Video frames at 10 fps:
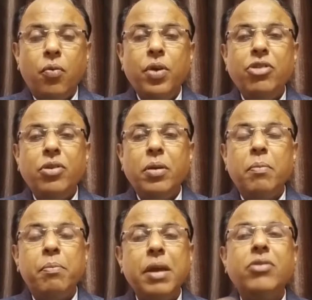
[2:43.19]
which
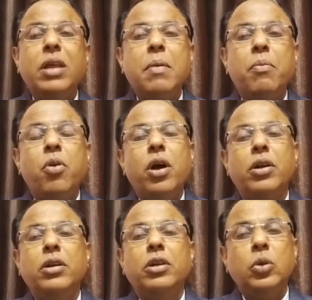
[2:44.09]
makes the
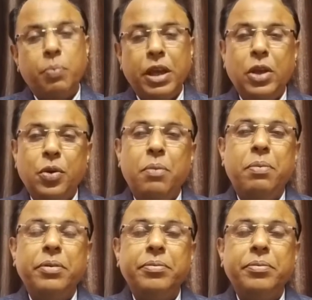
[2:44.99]
employer to pick you up.